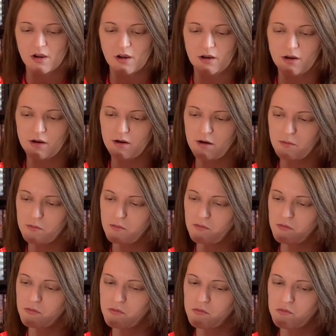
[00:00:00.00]
I
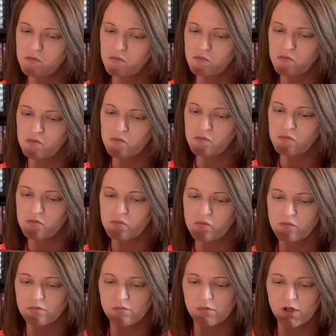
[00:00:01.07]
don't
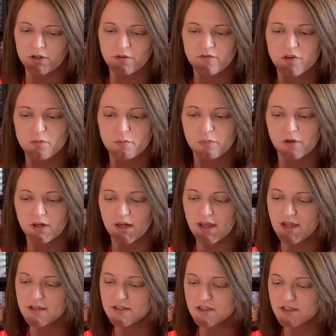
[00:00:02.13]
know if you
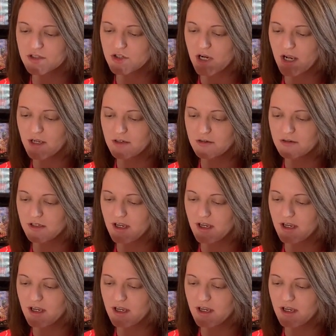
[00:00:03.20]
play as the giant.